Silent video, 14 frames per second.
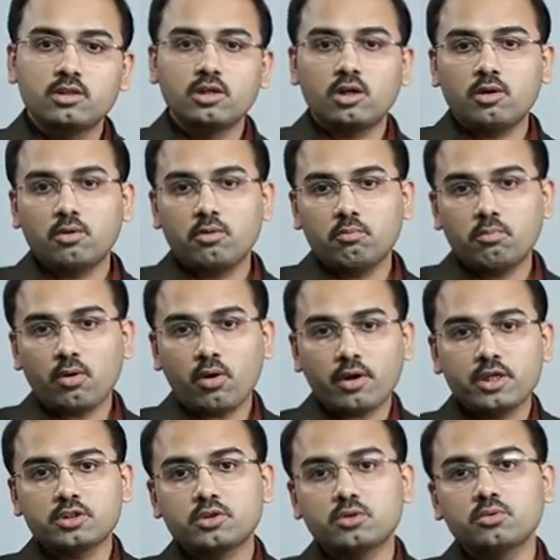the
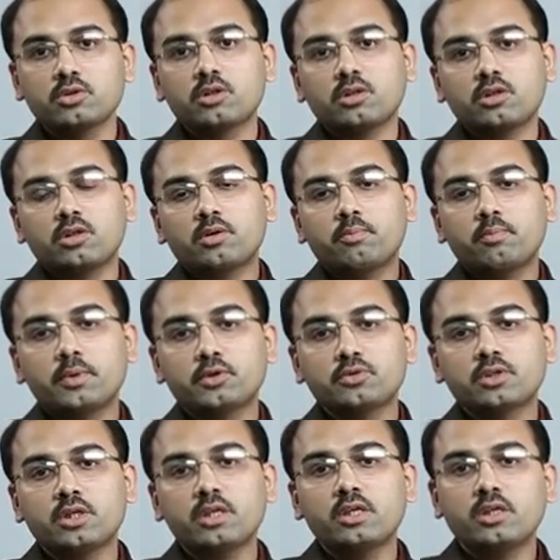blockage to the
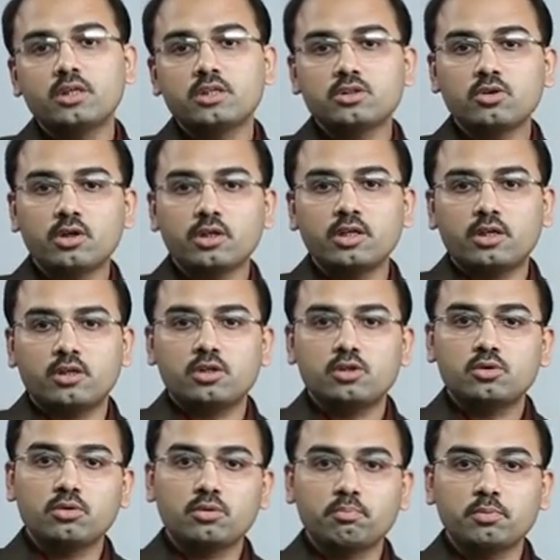pituitary is not there.
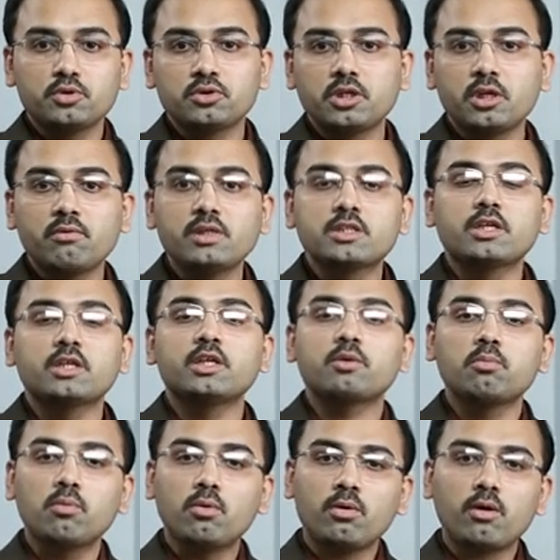So pituitary will secrete
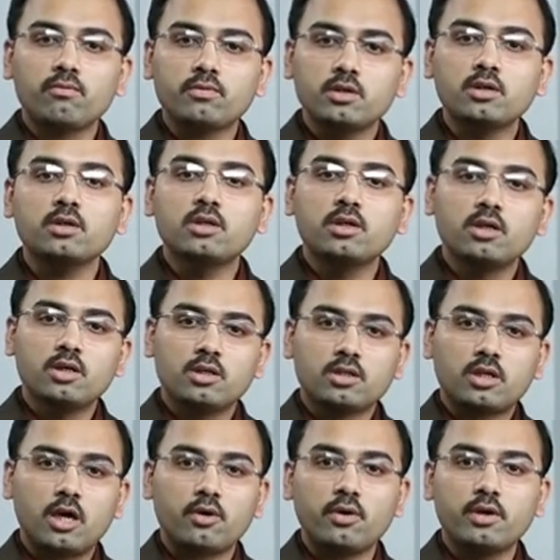more of the
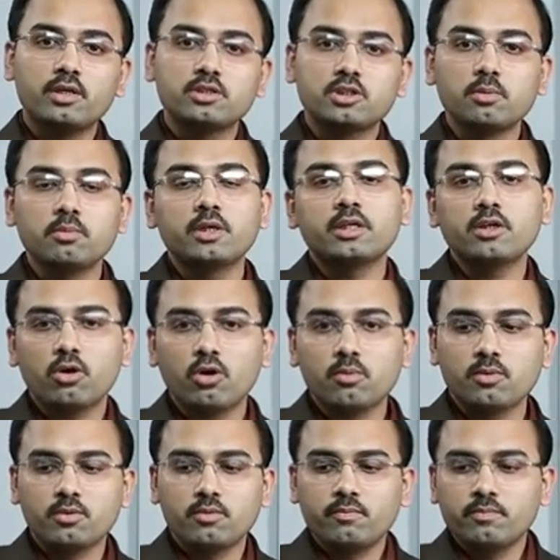thyroid stimulating
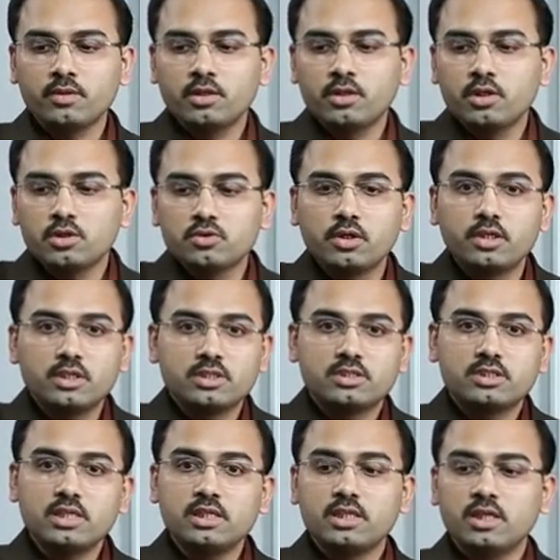hormone. So it is
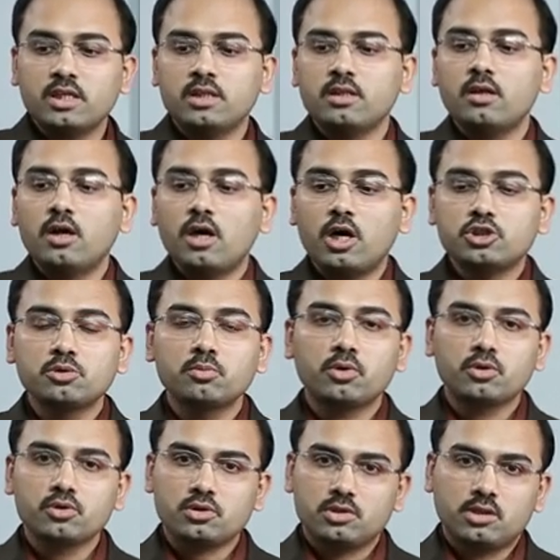seen in
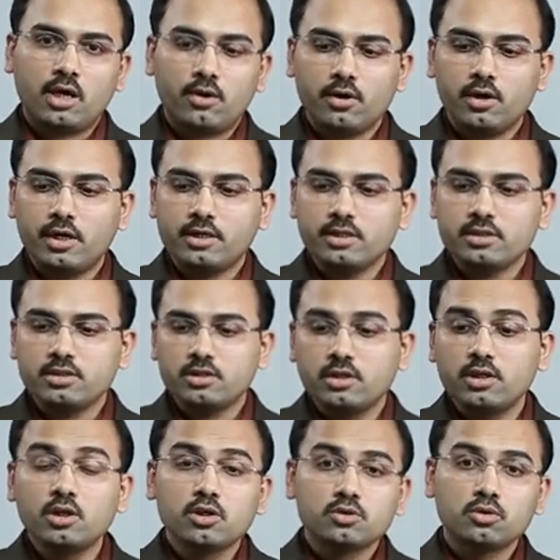Hashimoto's thyroiditis.
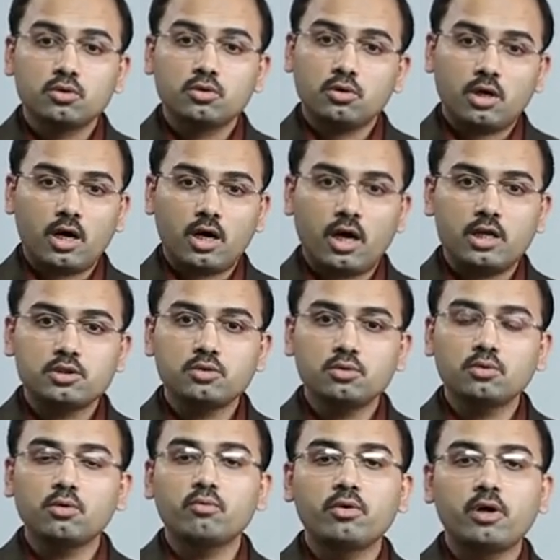So as you
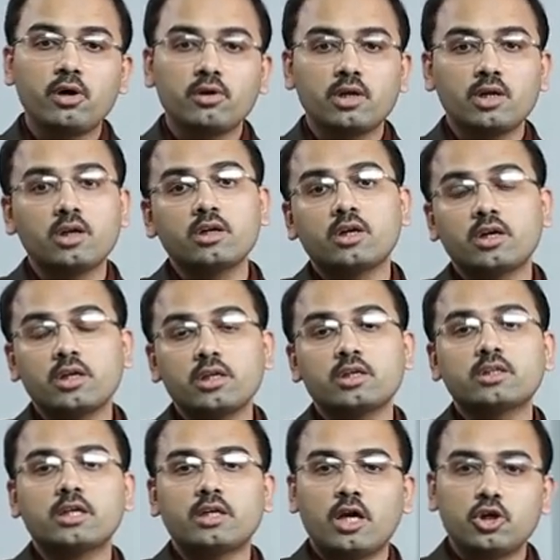know, we have learned earlier
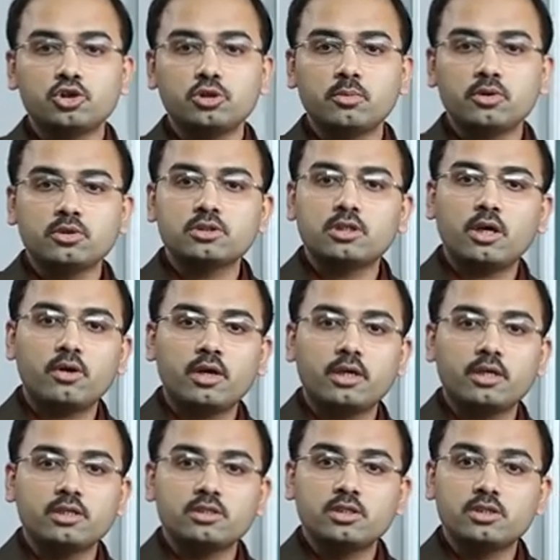that Hashimoto's
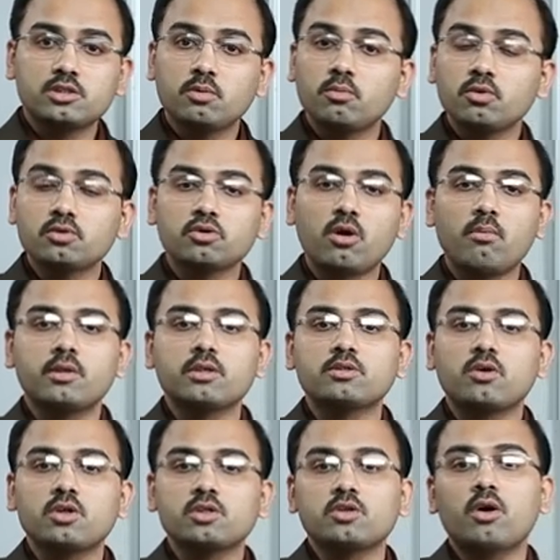thyroiditis is the most commonest
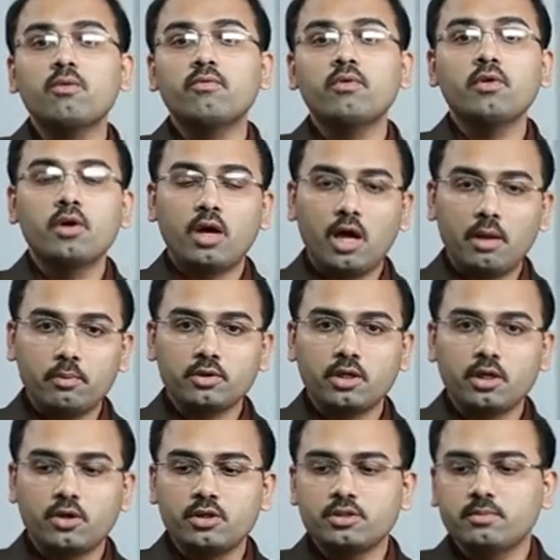cause of
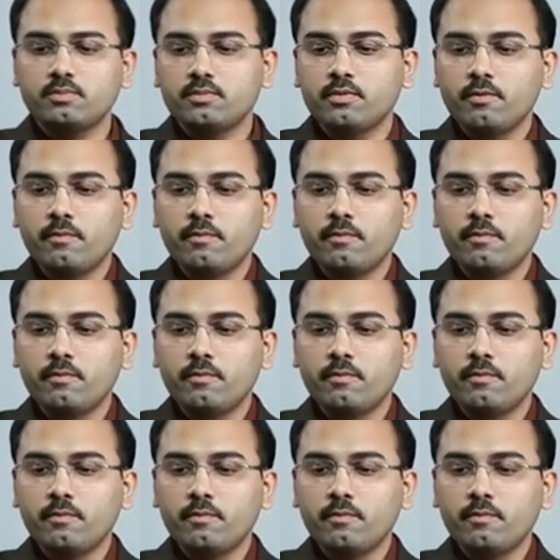hypothyroidism.